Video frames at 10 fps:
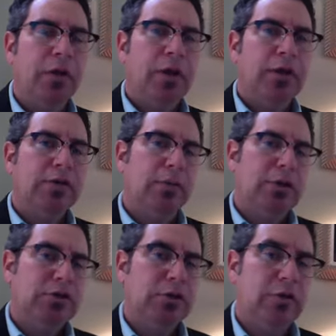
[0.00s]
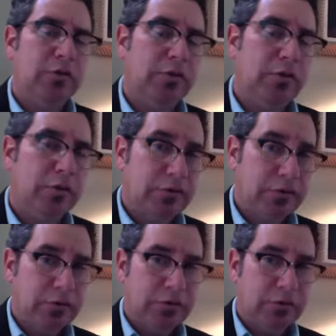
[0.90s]
as I mentioned in
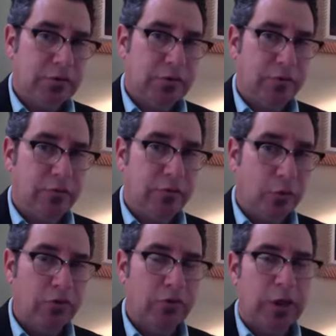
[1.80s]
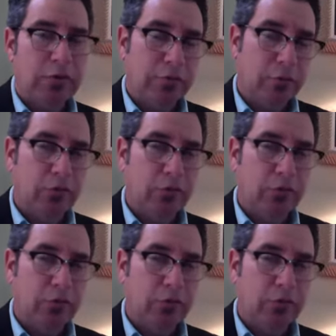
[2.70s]
this fourth stage, or fourth